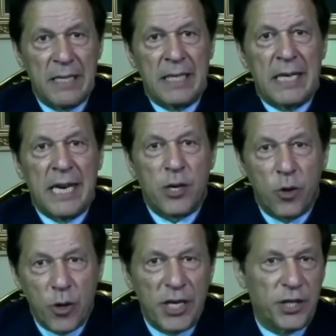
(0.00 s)
a
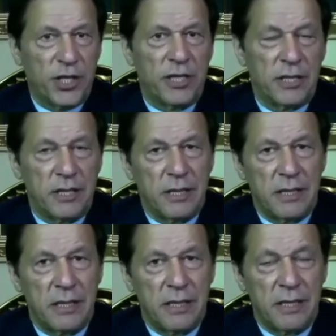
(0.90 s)
coalition
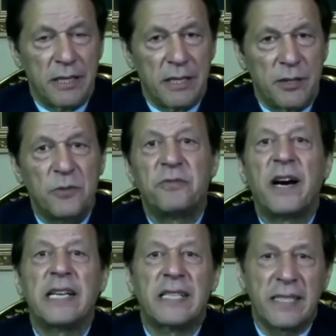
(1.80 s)
to
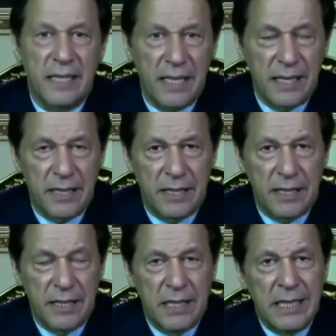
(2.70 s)
fight the
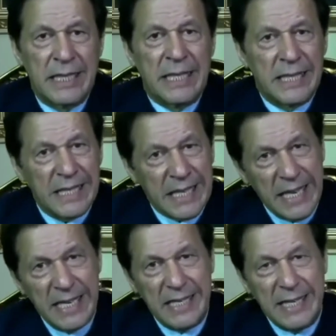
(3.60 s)

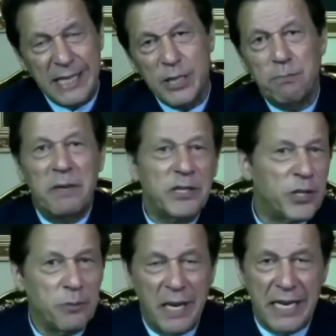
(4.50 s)
scourge that splits
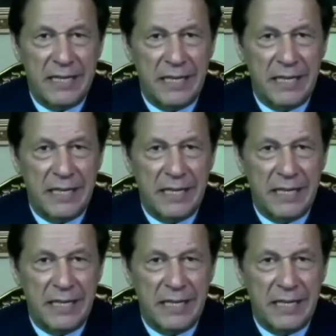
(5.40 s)
humanity.